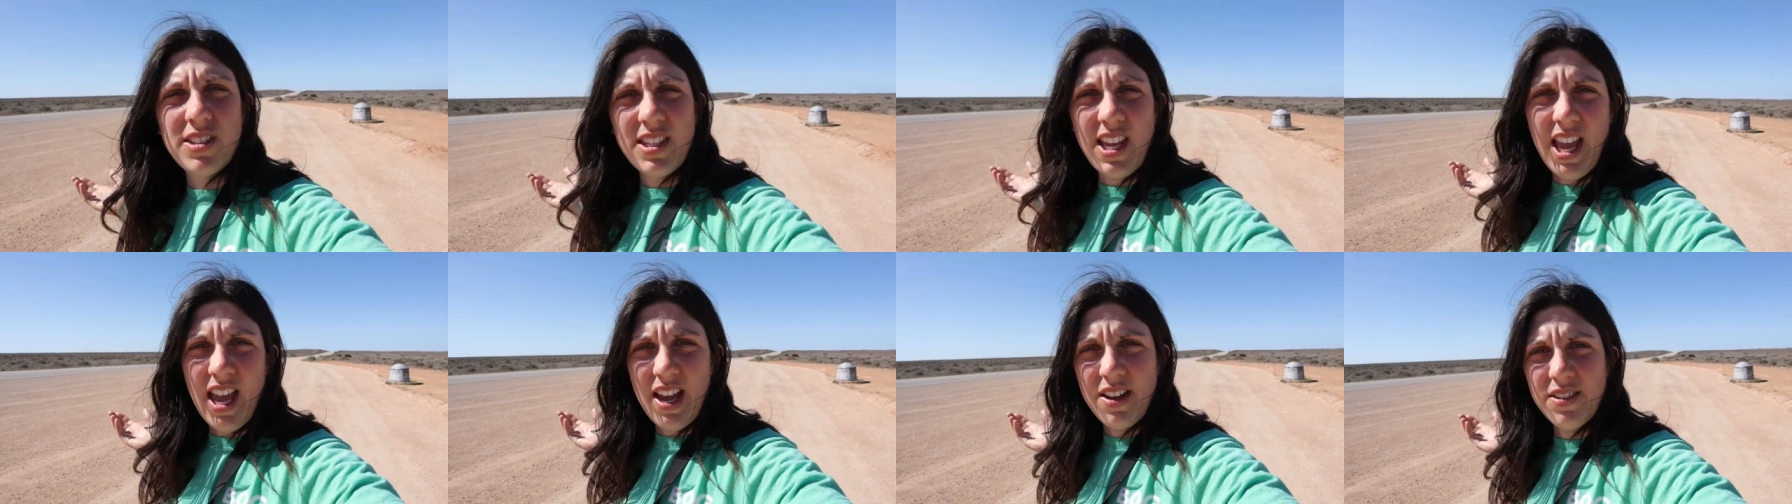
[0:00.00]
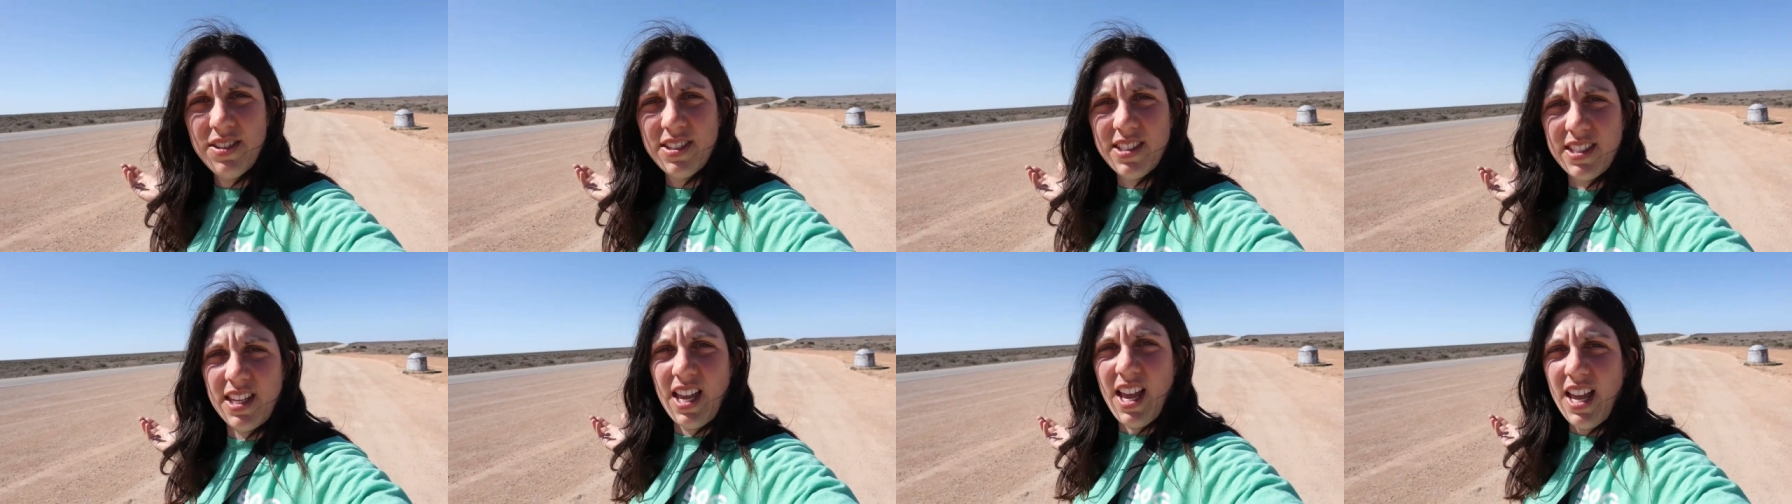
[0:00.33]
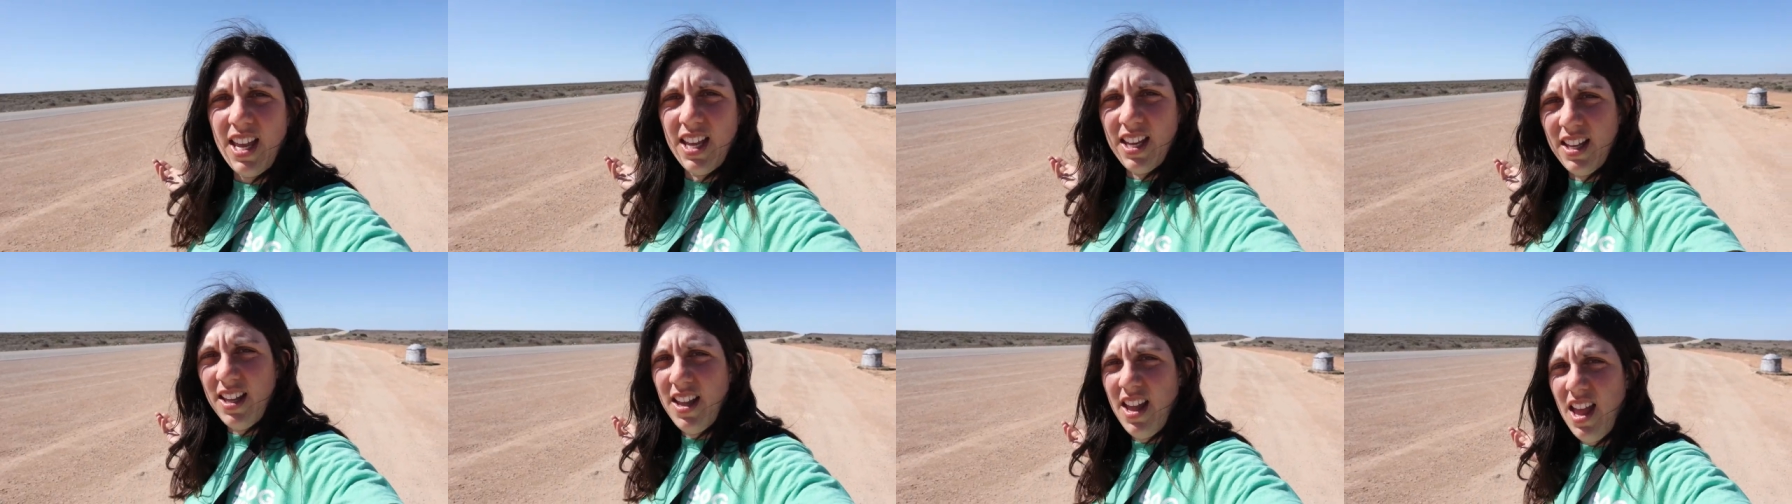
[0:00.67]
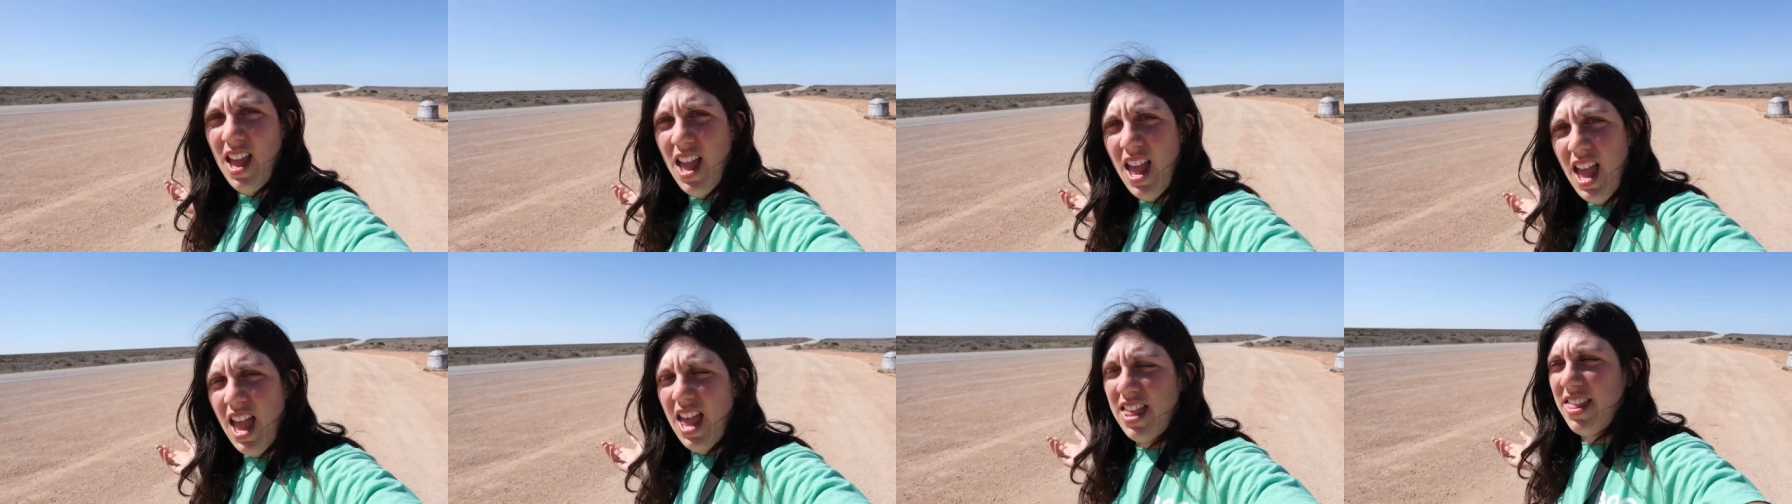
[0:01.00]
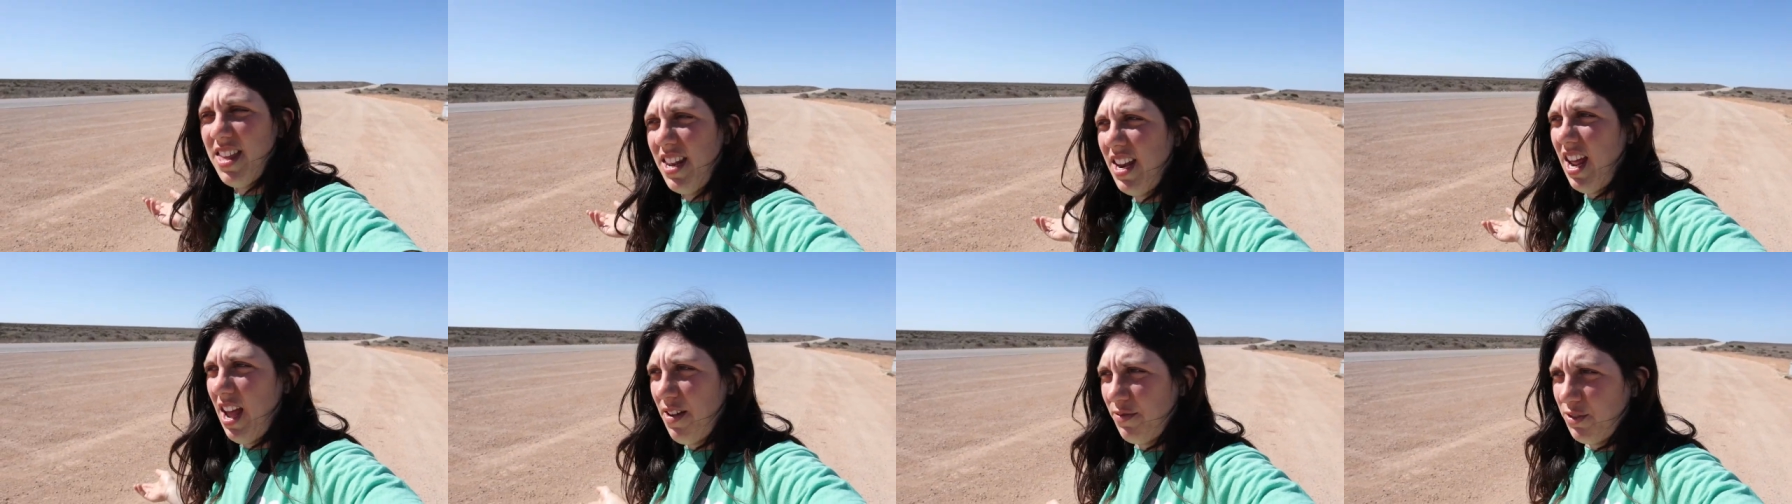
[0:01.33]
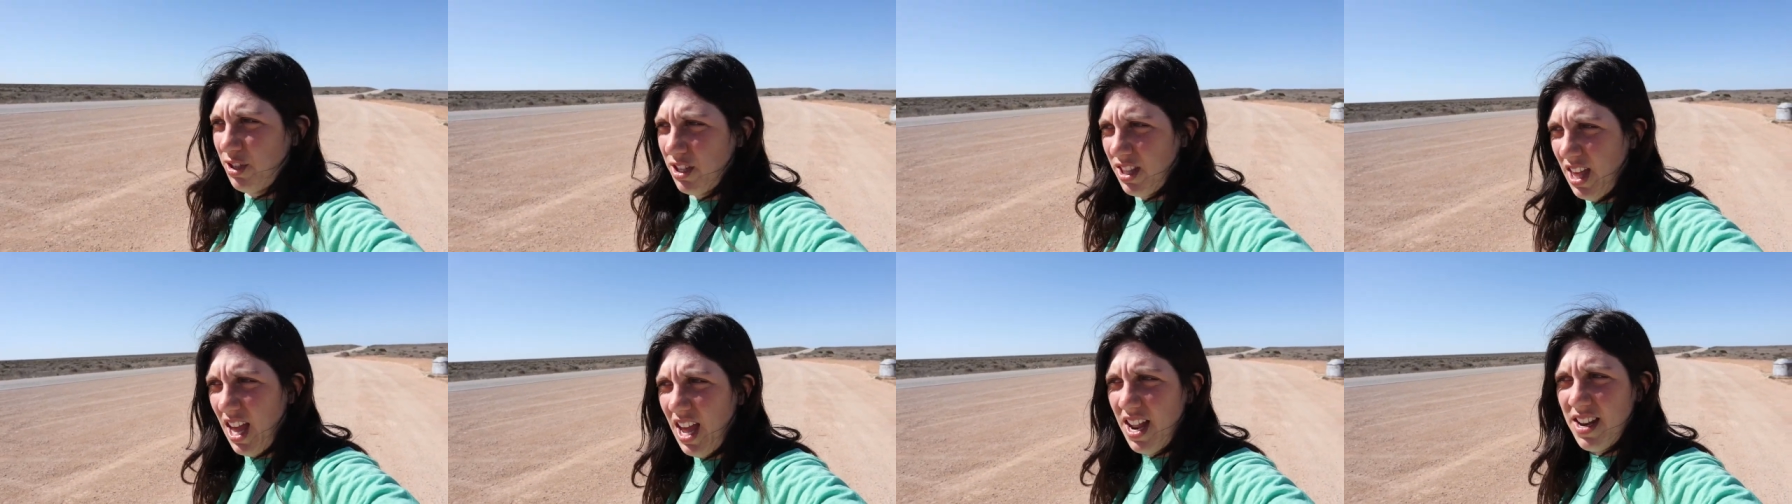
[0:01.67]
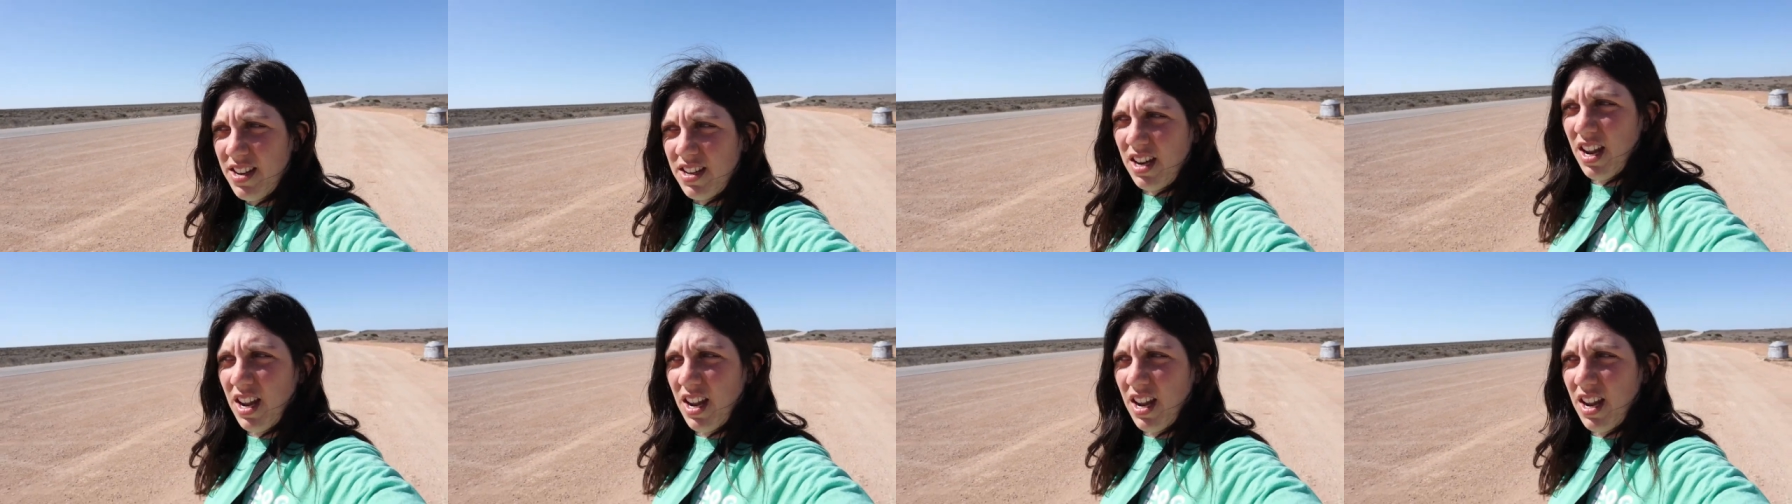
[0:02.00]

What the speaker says: town site, and then after that,